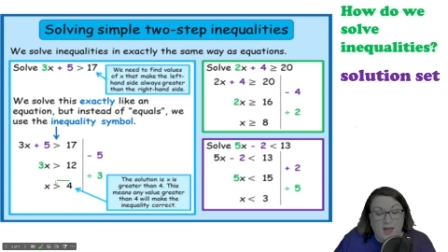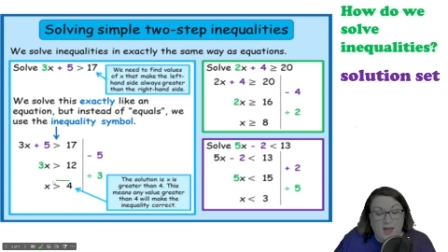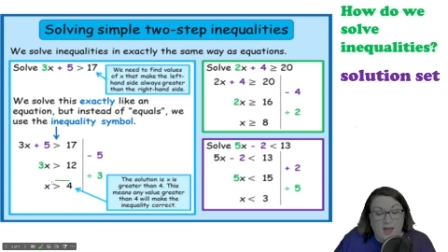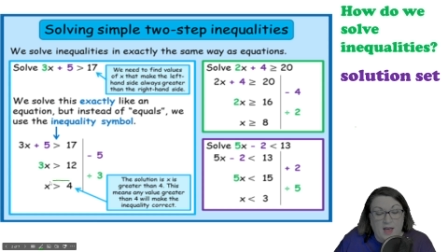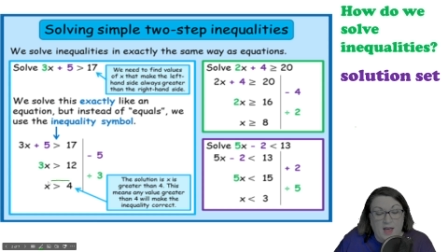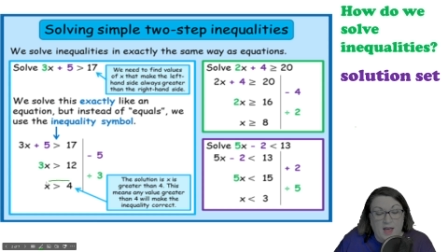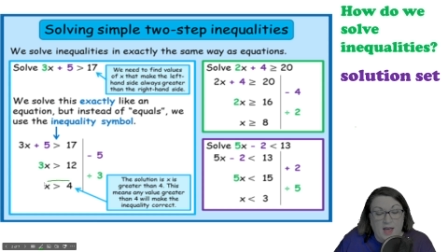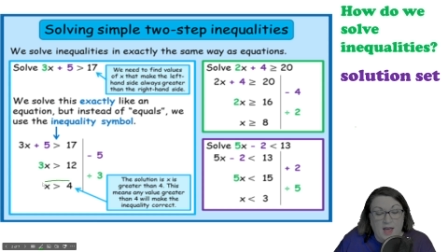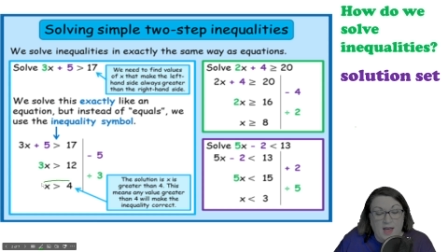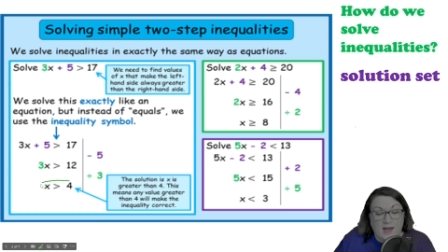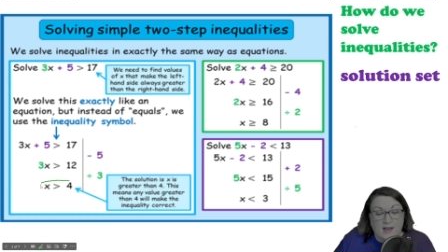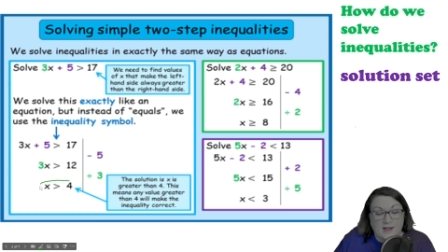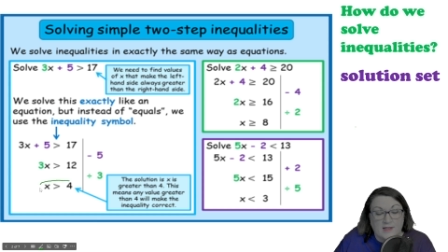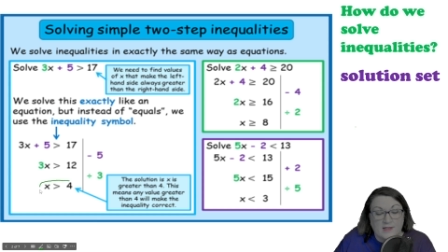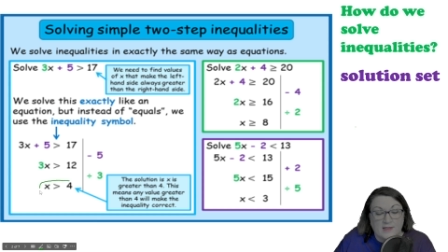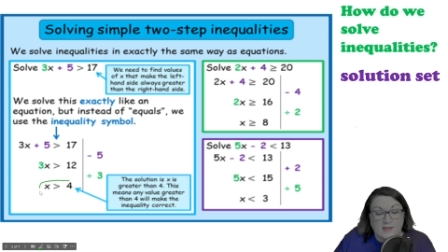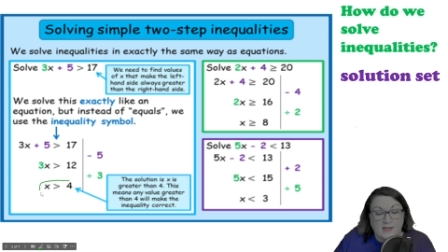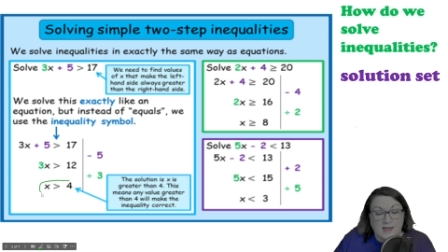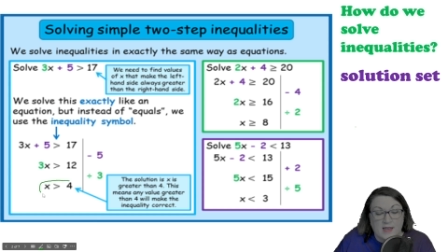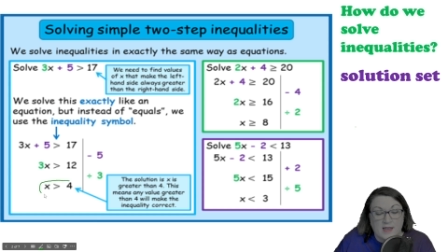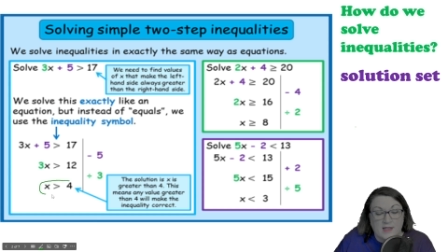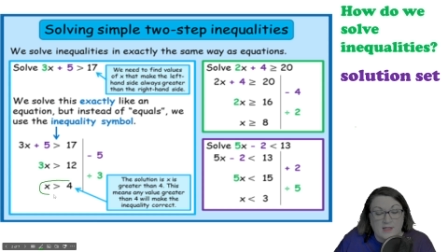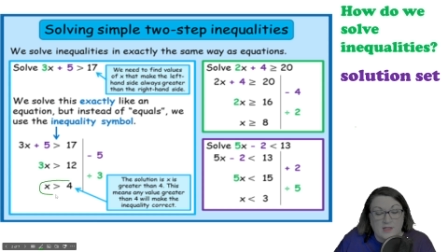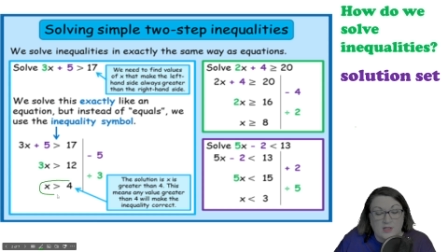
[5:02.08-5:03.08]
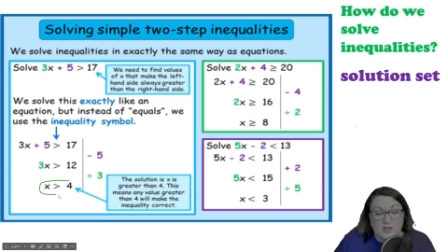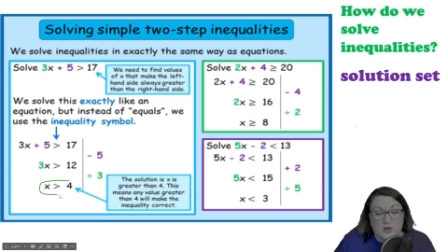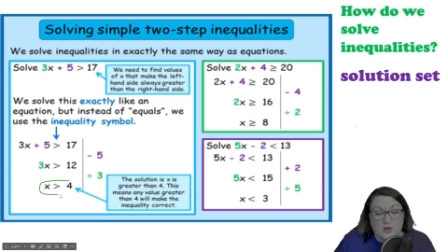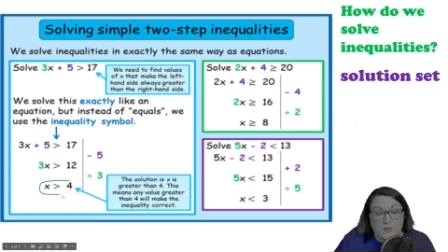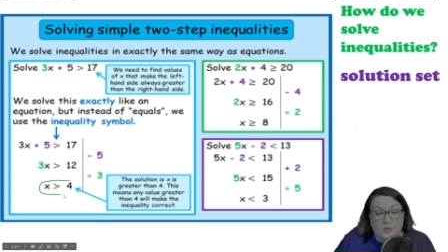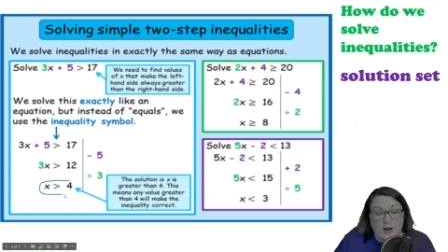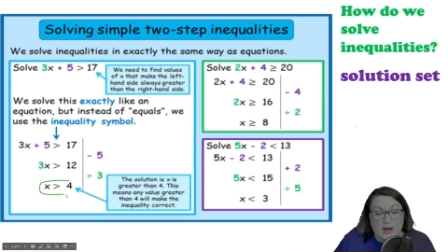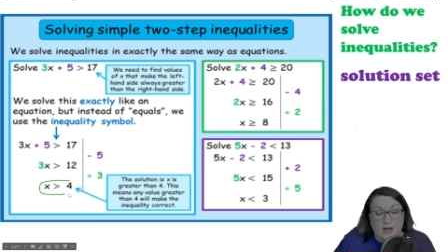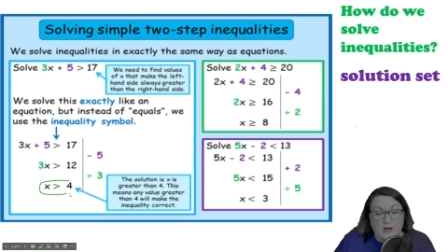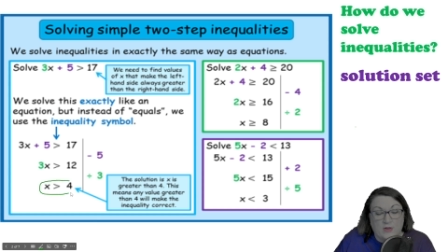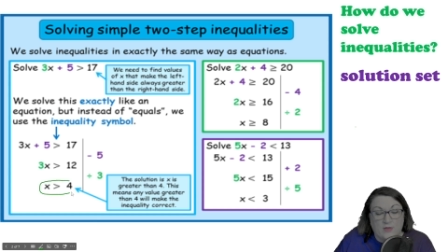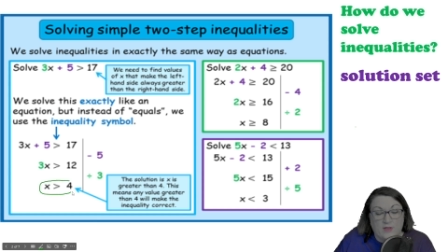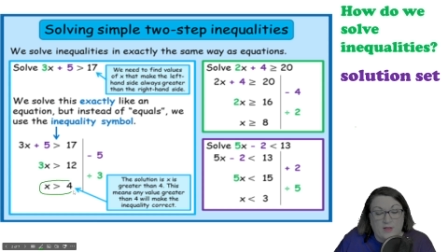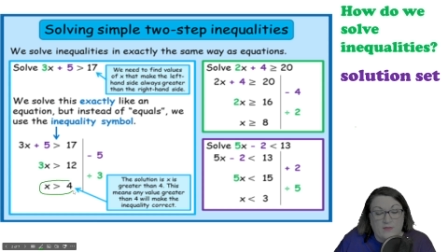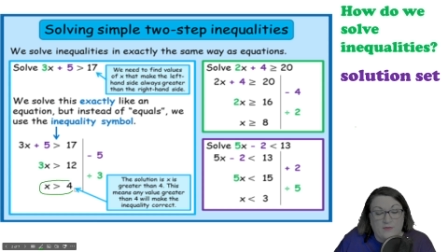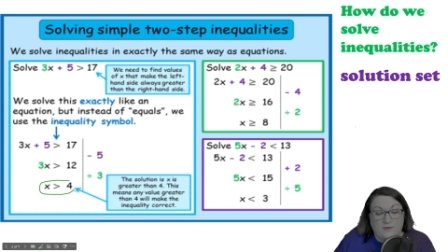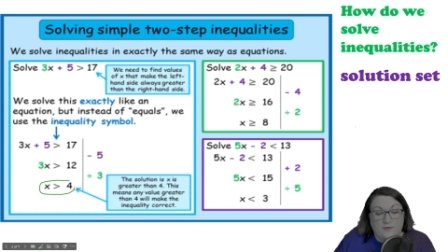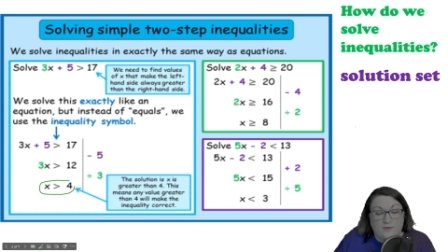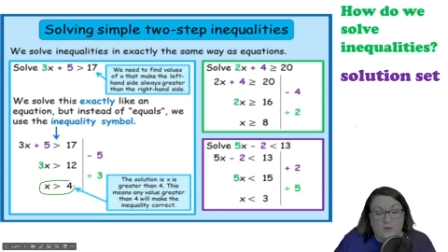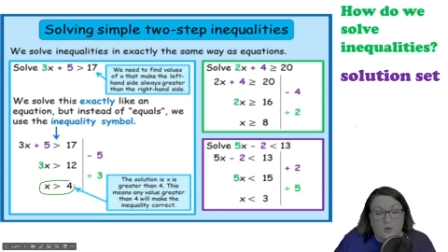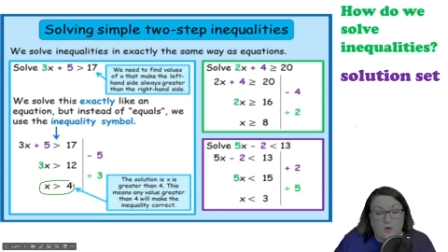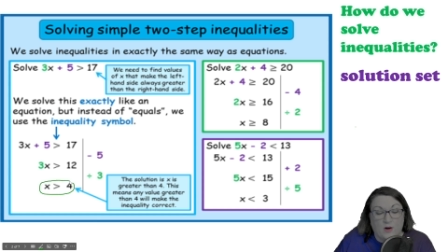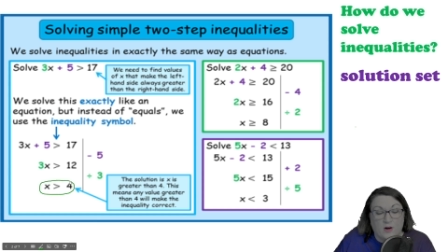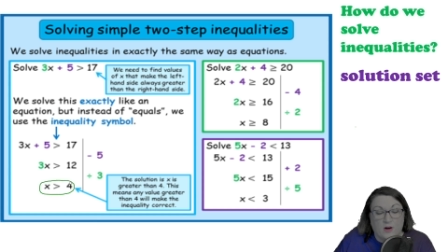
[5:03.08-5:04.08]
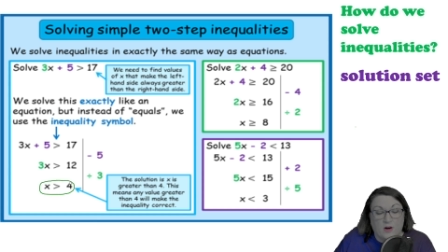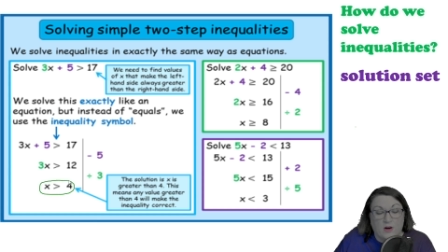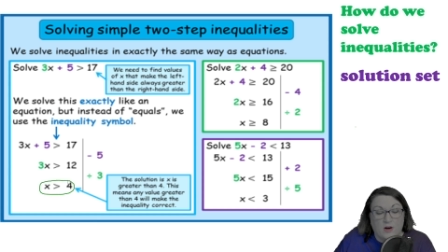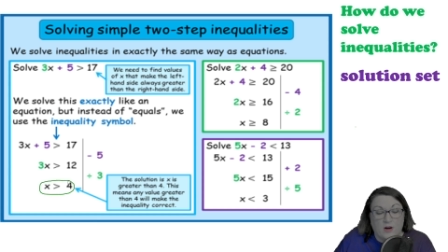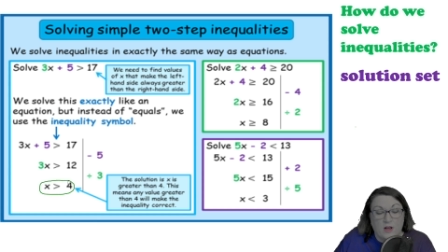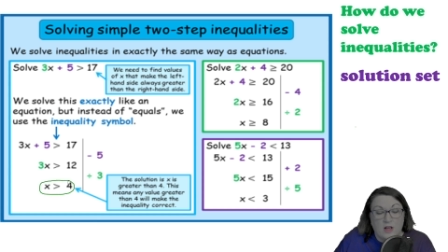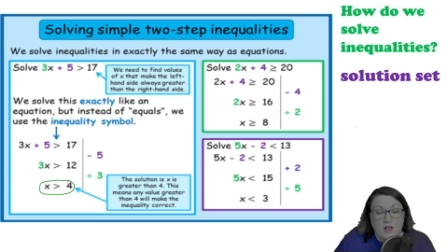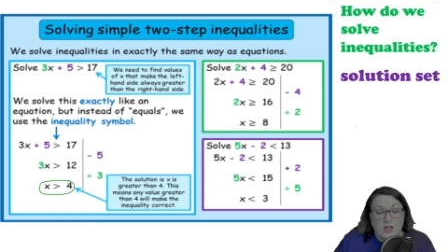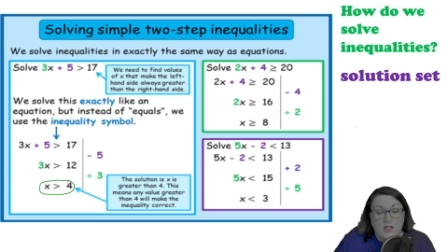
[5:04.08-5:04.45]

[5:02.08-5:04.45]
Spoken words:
x is greater than 4.